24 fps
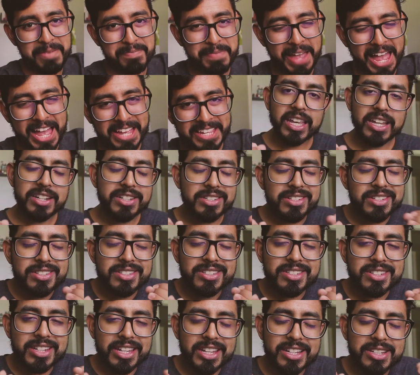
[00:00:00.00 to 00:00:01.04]
back. It's
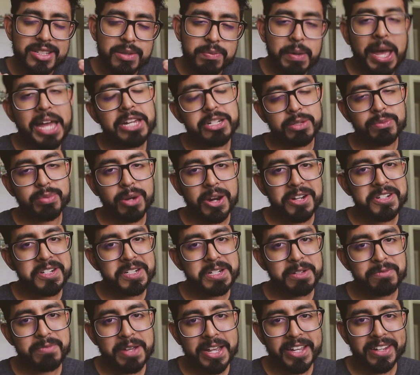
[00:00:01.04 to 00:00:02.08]
just, it's a passion
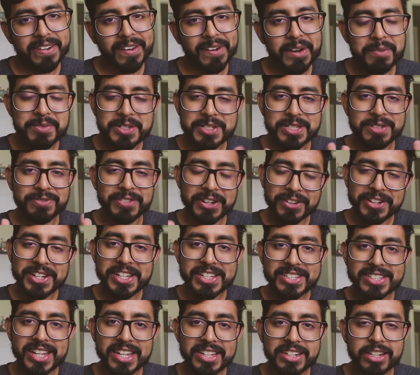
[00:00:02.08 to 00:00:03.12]
project of mine and I'm just very
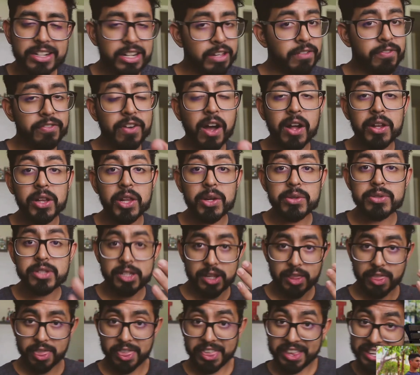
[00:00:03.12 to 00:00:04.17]
excited. It follows
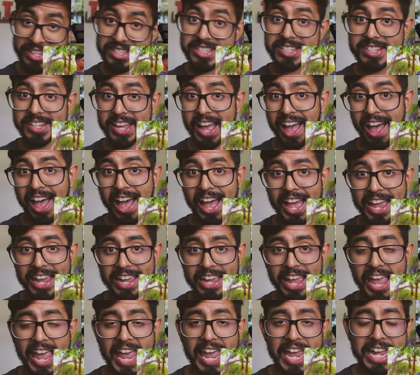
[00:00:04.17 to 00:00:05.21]
this
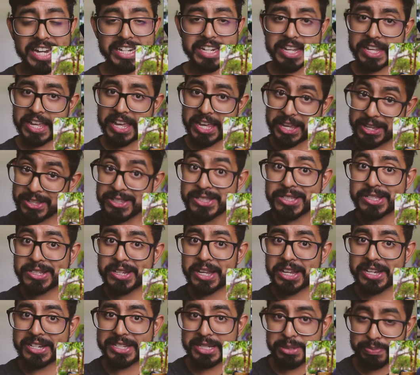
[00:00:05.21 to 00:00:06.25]
guy and
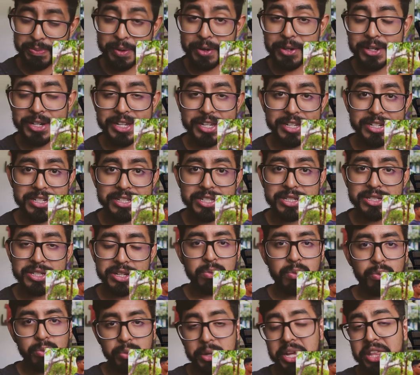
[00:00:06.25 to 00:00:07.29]
his experience
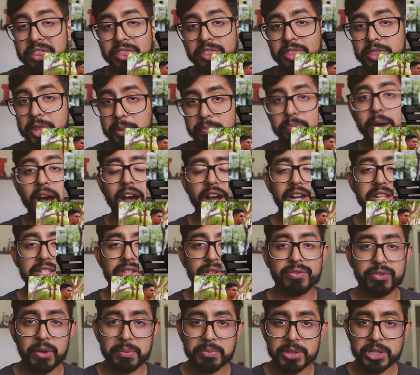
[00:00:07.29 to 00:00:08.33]
with the box
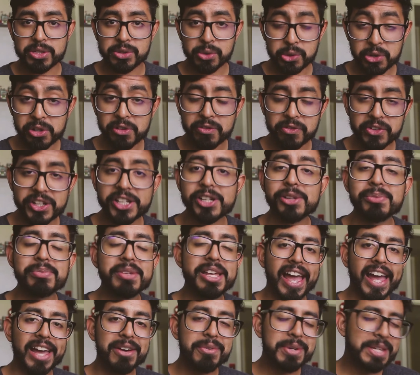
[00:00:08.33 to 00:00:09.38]
from the short film
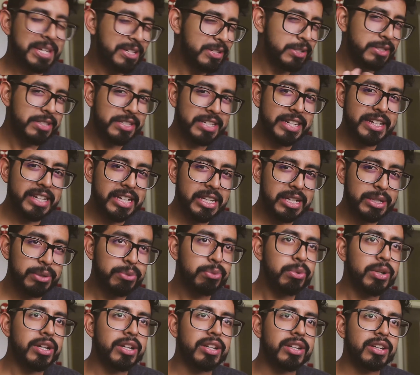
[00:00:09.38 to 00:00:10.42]
and we get to see
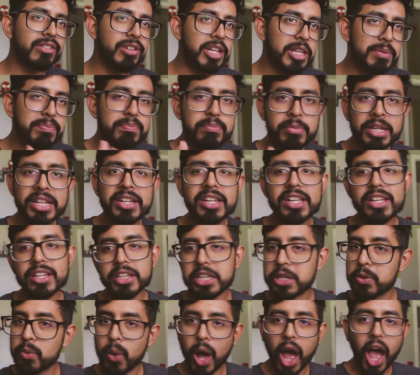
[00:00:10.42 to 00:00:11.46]
what
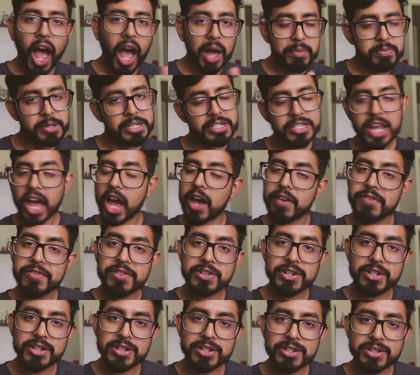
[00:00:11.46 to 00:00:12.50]
immediately what happens
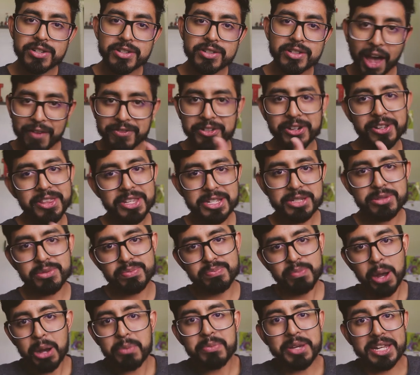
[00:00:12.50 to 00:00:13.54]
after after
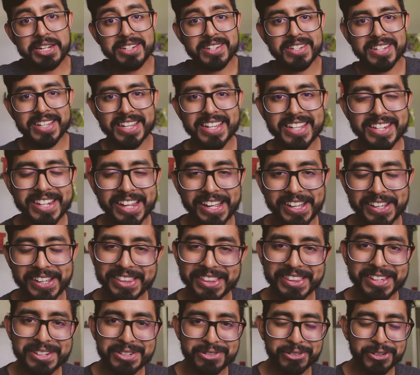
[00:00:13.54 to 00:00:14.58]
this moment in,
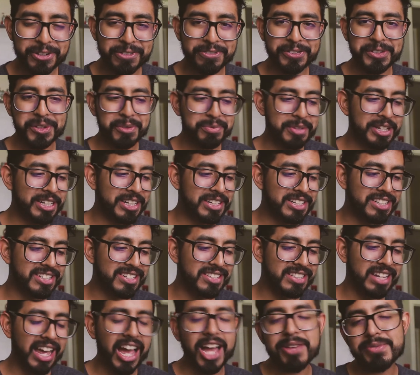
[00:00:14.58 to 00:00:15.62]
in the short film and it's
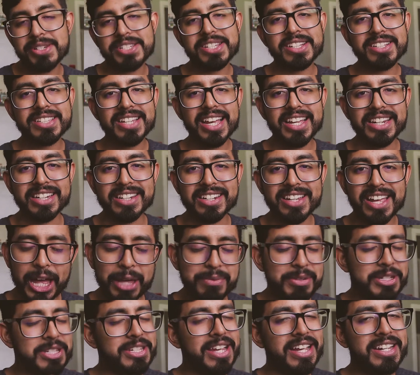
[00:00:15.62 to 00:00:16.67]
just, I'm just excited.
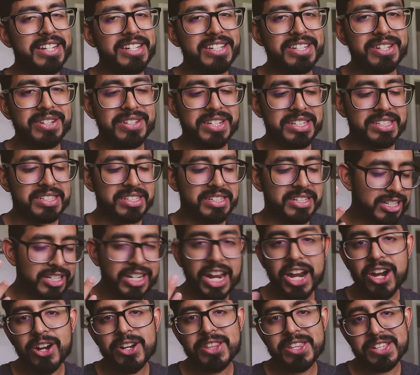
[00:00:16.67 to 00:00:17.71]
I'm excited to just
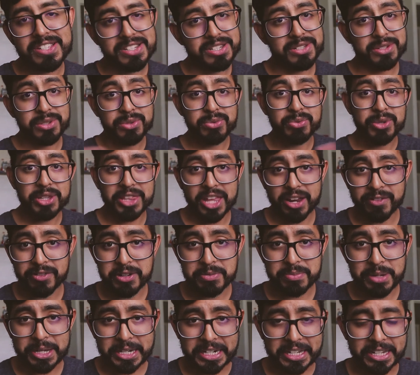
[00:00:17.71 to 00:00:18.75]
share this with
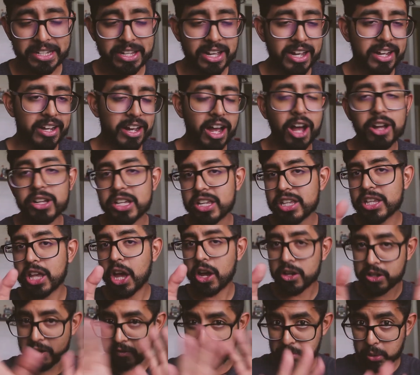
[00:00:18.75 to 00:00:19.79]
everybody. Uh, I'll,
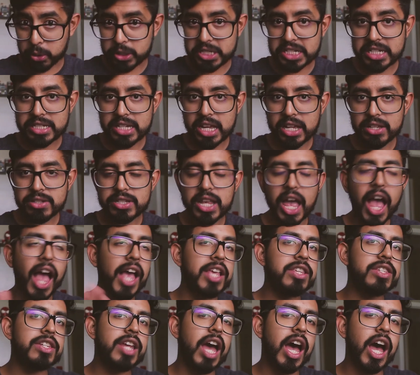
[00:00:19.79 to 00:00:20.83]
I'll give more details
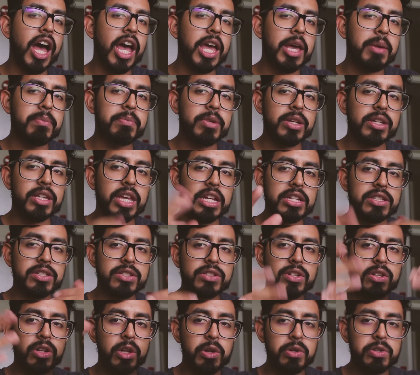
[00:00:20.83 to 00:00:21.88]
as time gets
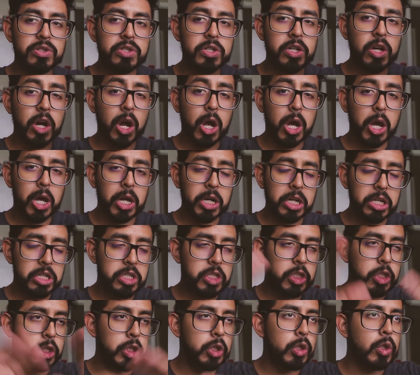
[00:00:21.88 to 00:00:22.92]
closer on
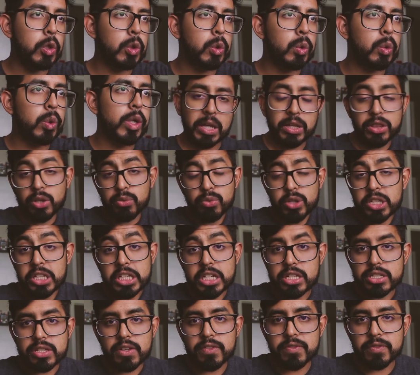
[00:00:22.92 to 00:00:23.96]
to the
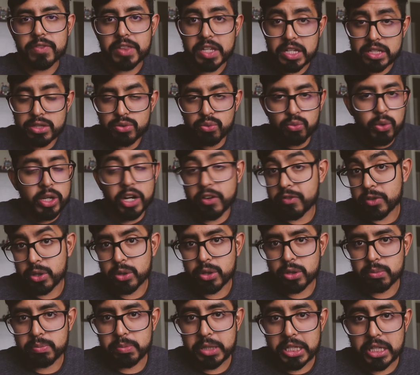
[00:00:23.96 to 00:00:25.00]
release of this whenever
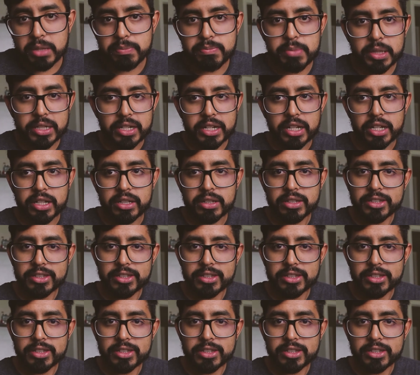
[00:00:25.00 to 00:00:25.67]
it'll be, but uh,